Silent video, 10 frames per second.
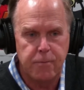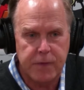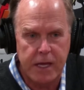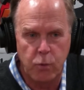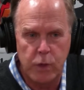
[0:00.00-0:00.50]

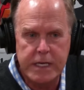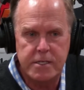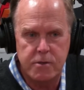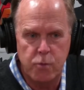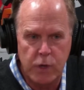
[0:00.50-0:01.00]
And we
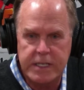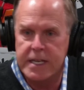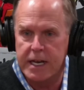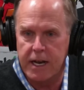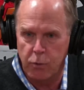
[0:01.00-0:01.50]

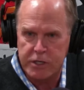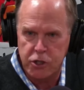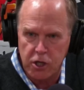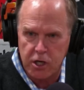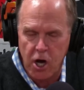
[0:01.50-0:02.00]
did it. We took